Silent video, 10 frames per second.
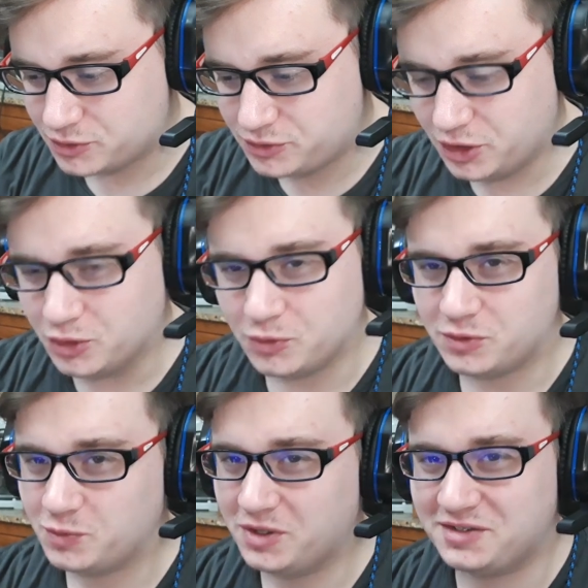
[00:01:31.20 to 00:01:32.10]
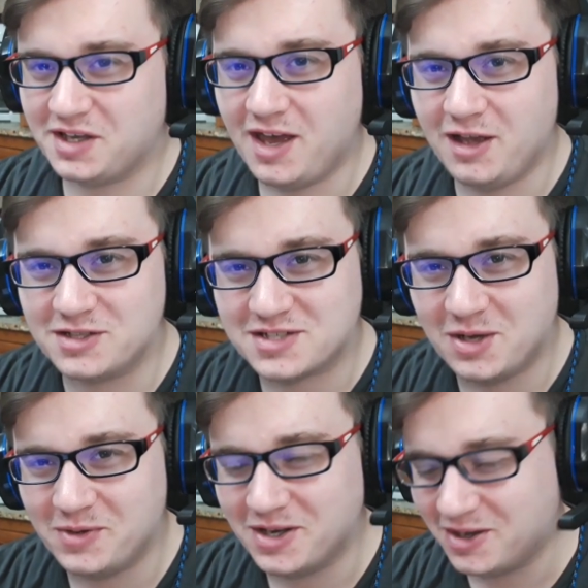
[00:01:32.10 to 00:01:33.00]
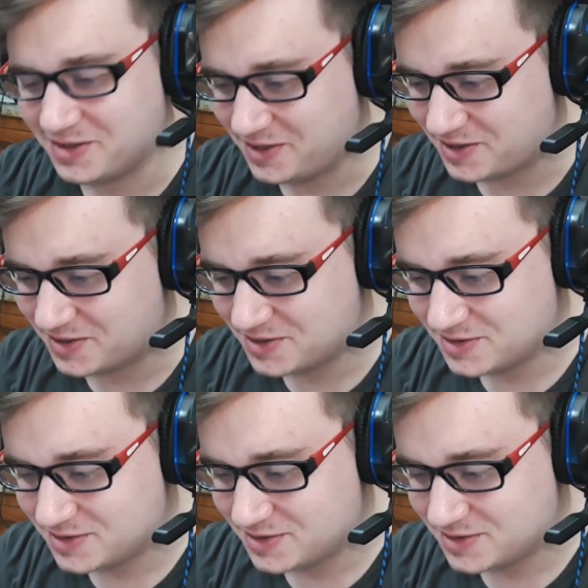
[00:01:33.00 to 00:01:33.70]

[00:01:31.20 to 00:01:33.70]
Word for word: Dude, what the hell is going on here?